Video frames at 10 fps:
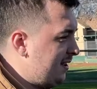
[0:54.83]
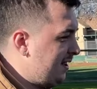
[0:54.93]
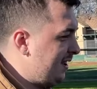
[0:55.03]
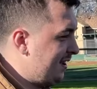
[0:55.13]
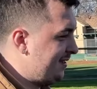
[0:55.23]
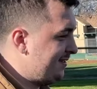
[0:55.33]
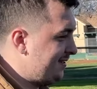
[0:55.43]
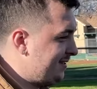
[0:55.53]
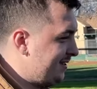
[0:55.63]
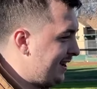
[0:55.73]
yeah.
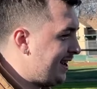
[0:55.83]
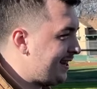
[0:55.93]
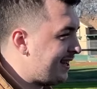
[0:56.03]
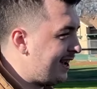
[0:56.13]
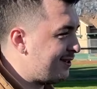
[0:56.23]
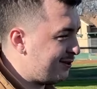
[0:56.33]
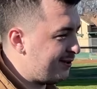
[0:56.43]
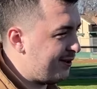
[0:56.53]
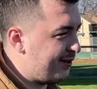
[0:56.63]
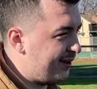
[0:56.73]
It had the K tuner
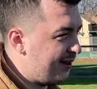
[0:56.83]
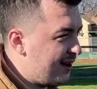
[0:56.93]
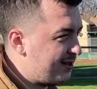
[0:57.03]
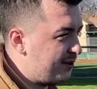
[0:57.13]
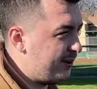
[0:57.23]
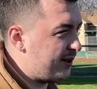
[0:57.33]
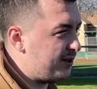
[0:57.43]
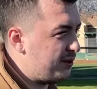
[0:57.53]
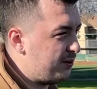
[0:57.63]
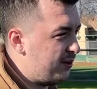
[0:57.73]
already locked to it, the
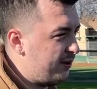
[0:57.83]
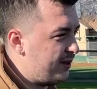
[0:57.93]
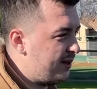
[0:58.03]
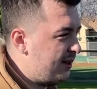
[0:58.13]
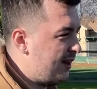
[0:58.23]
tune loaded.